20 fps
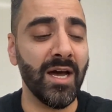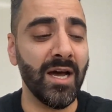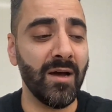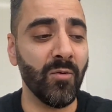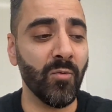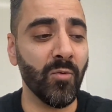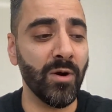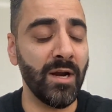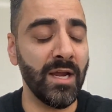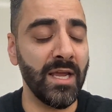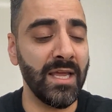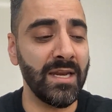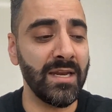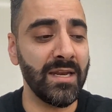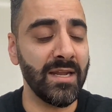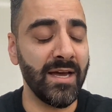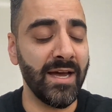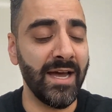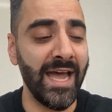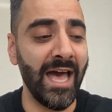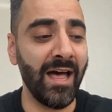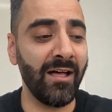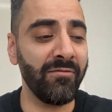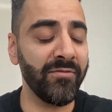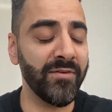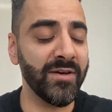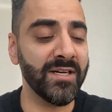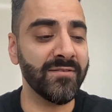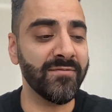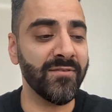we're in
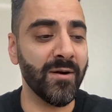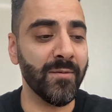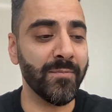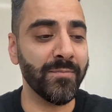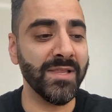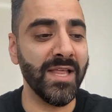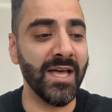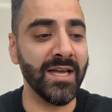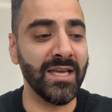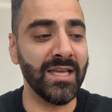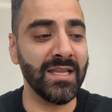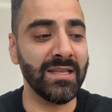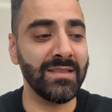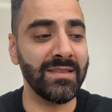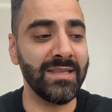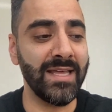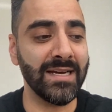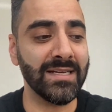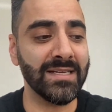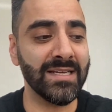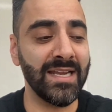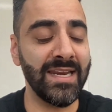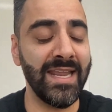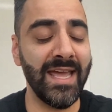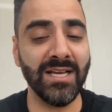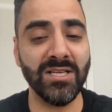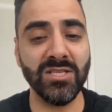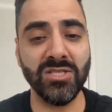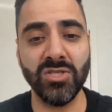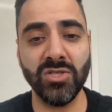alpha of our plugin that
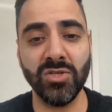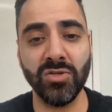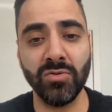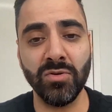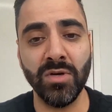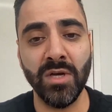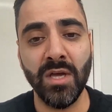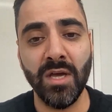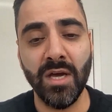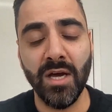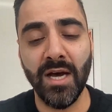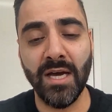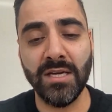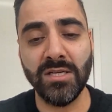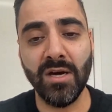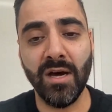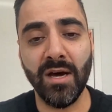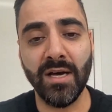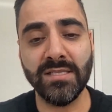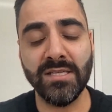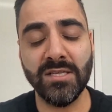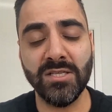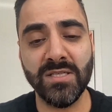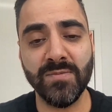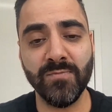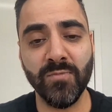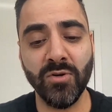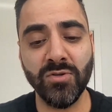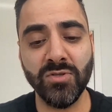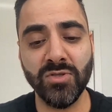connects to DAWs
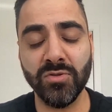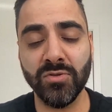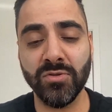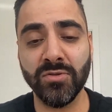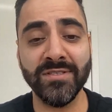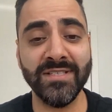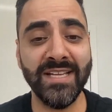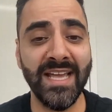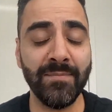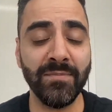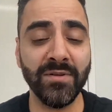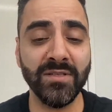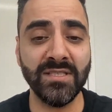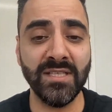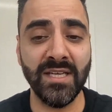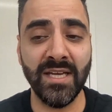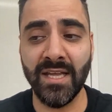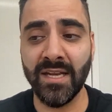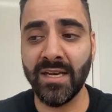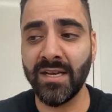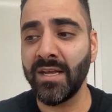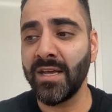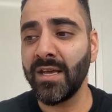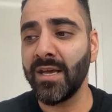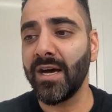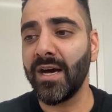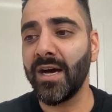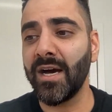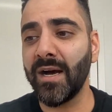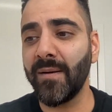such as Pro Tools, Ableton.
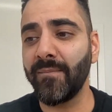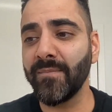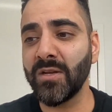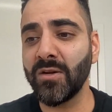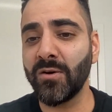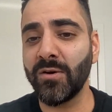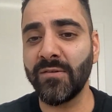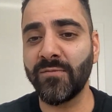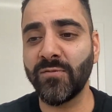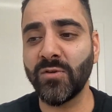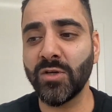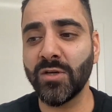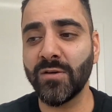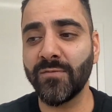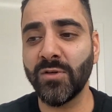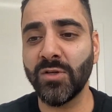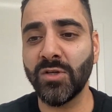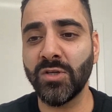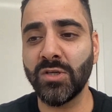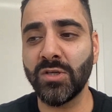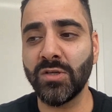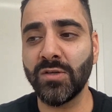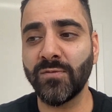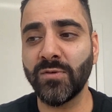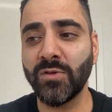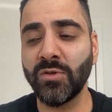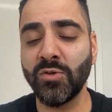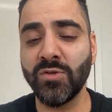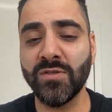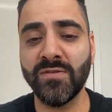If you
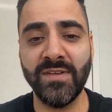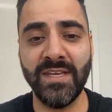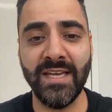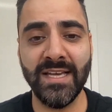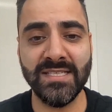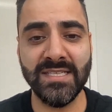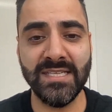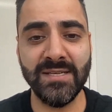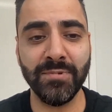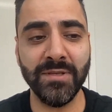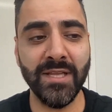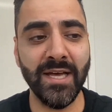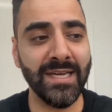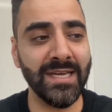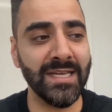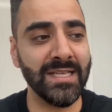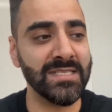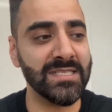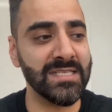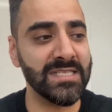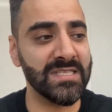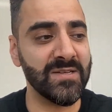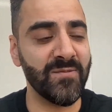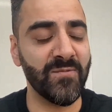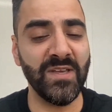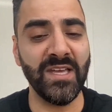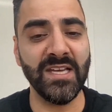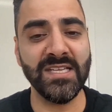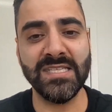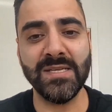use VST plugins, it's
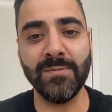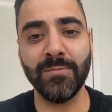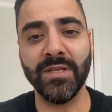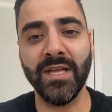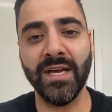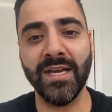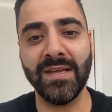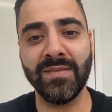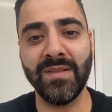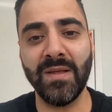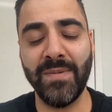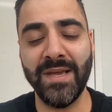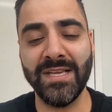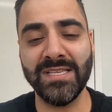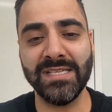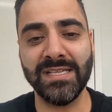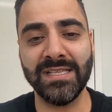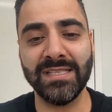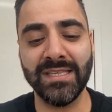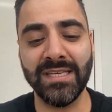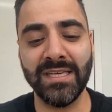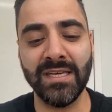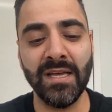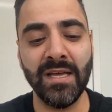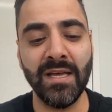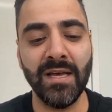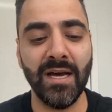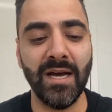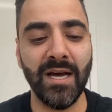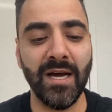a VST plugin that basically
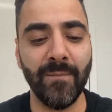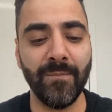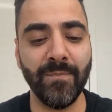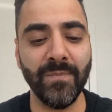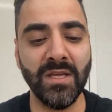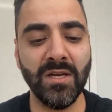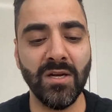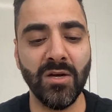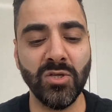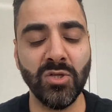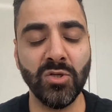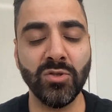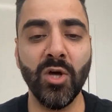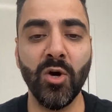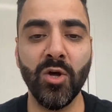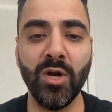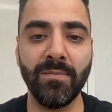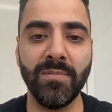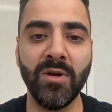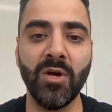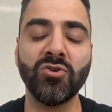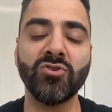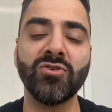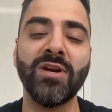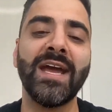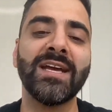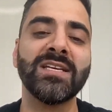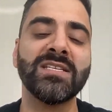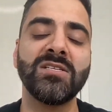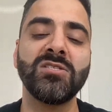you load up
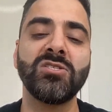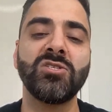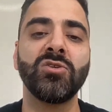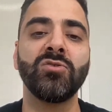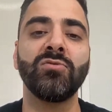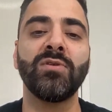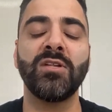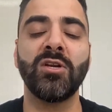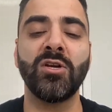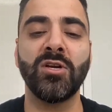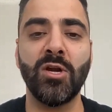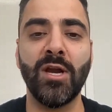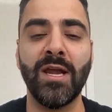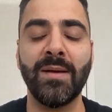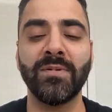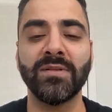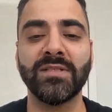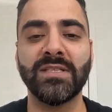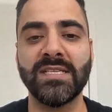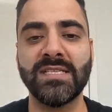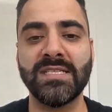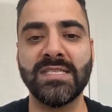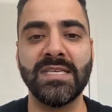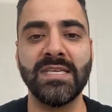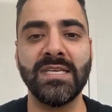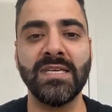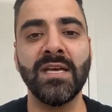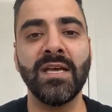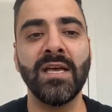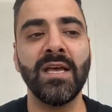Notetracks into, and then you're able to
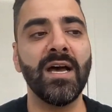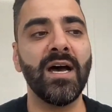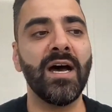see